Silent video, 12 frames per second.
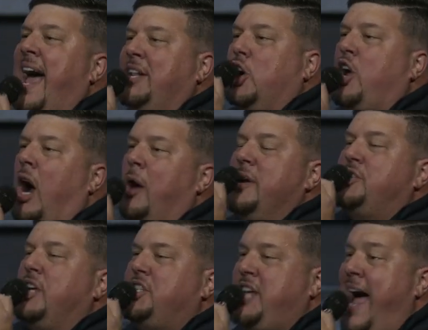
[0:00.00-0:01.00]
had the courage
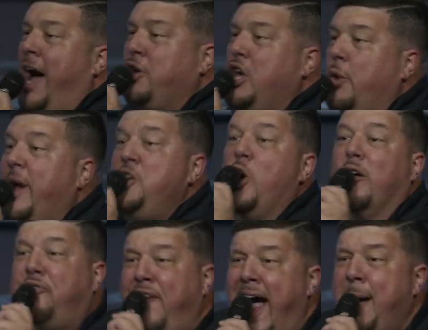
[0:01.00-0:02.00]
to tell you in your
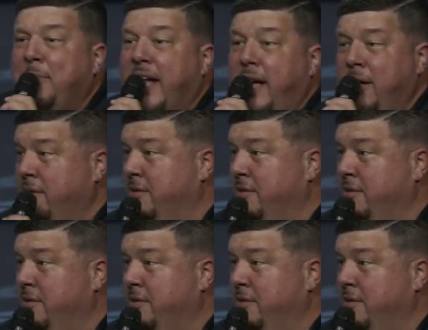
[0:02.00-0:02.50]
family